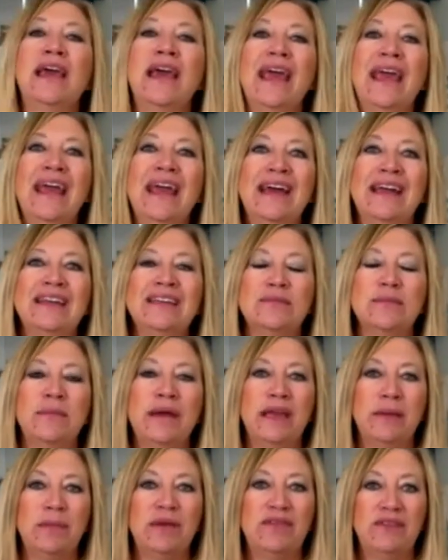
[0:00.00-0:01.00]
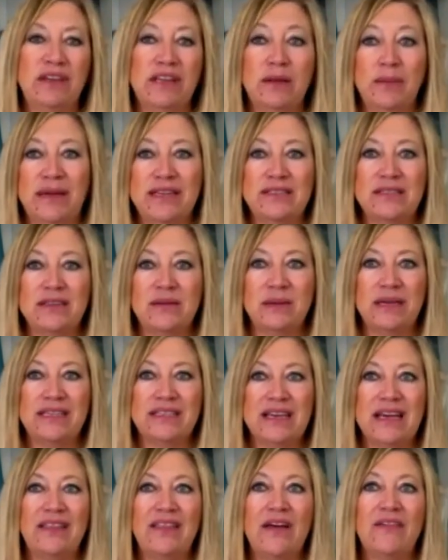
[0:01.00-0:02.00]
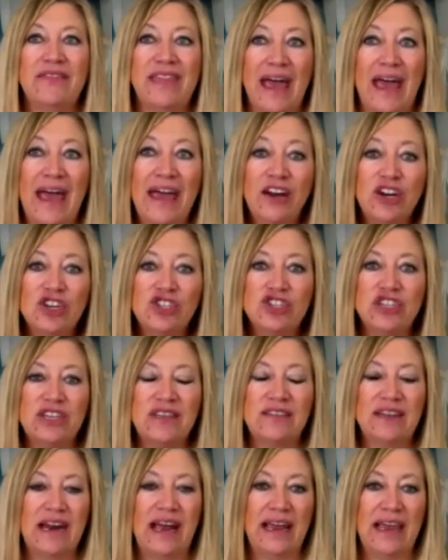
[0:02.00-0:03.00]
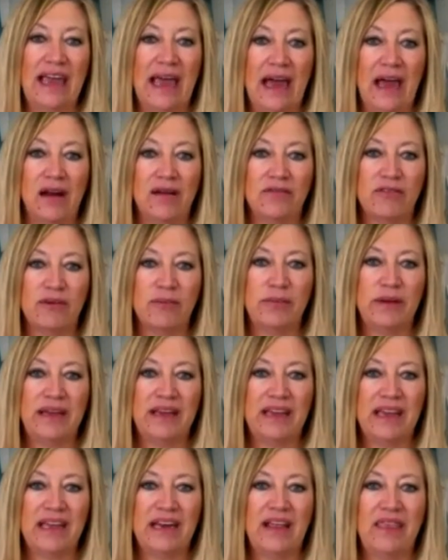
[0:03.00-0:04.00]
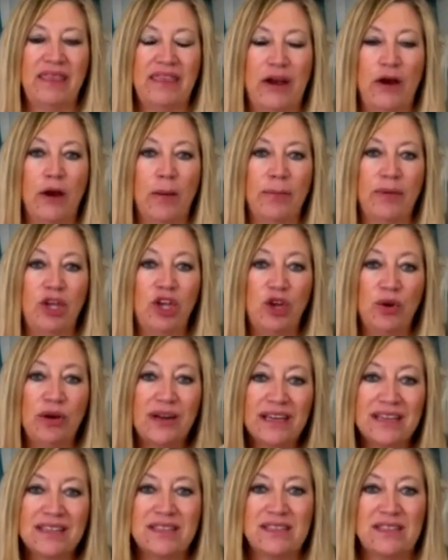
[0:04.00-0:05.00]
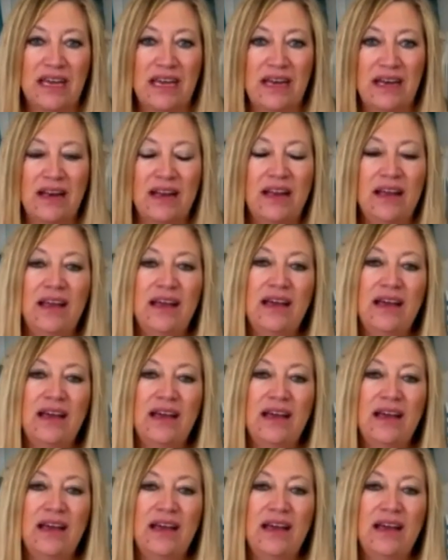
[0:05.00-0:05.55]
and make me feel amazing, because I love the energy that I get from being in a therapeutic state